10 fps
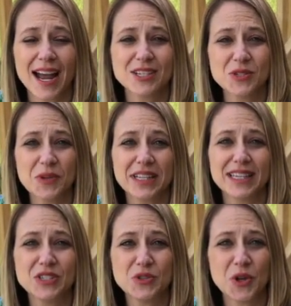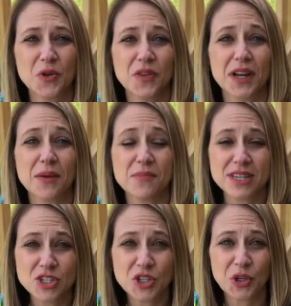I just want to let you know that I
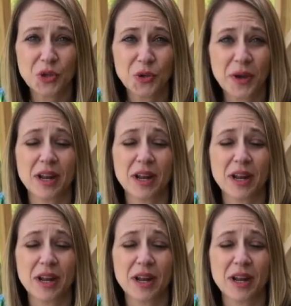miss you